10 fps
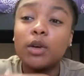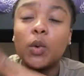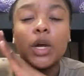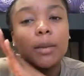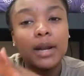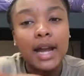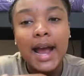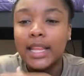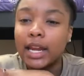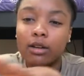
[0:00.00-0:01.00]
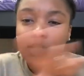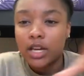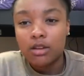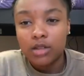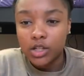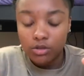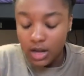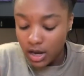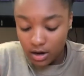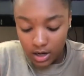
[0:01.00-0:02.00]
You can wear them at night. They don't tell you that you
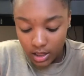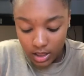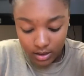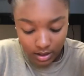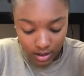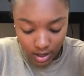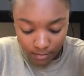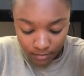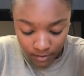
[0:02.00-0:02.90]
can't or anything like that.